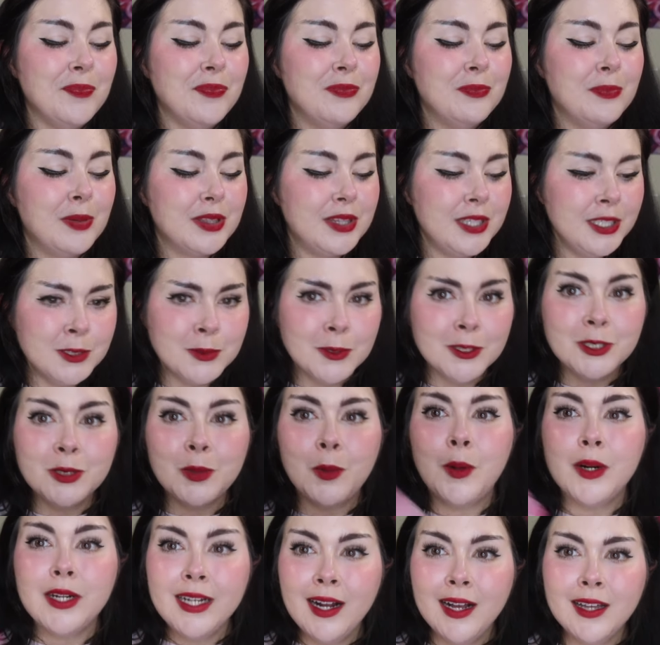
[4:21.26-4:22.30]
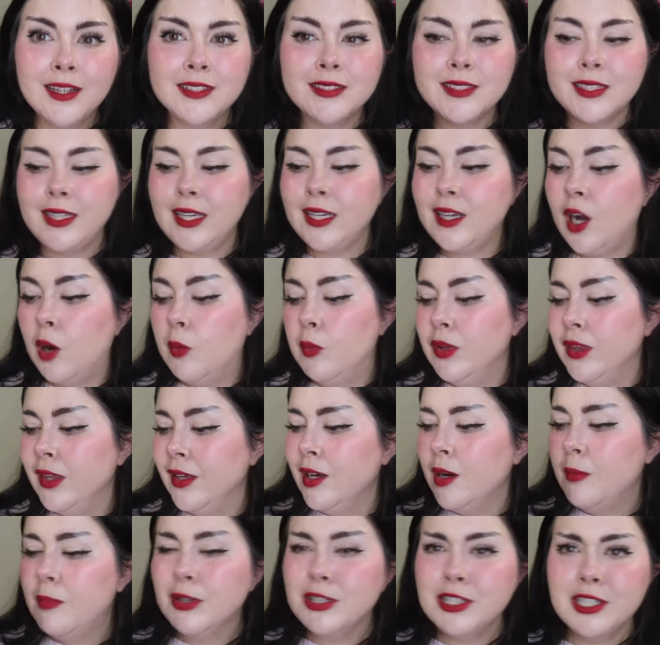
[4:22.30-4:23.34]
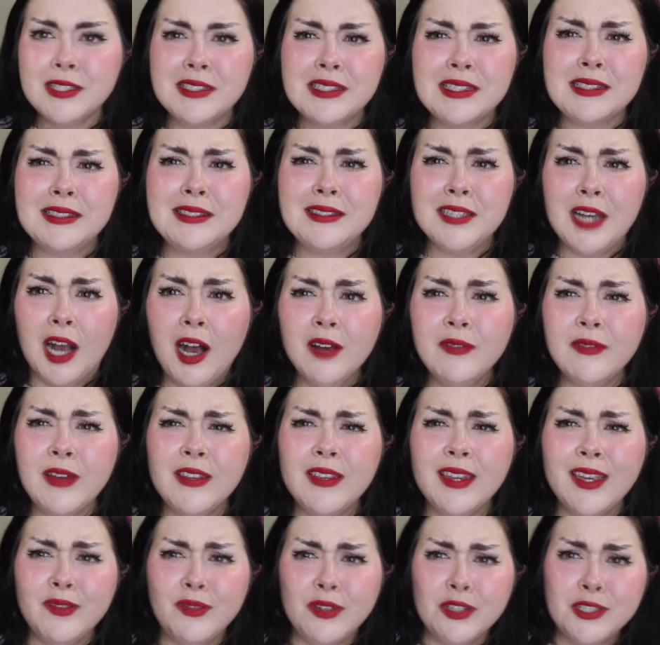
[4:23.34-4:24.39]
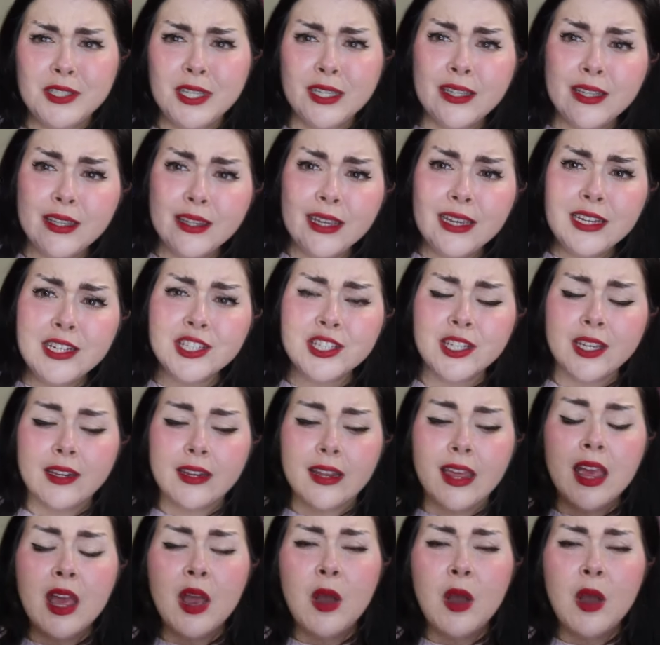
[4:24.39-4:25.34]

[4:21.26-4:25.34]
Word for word: But these were $20 and they come with like a bunch of stuff and they have articulation.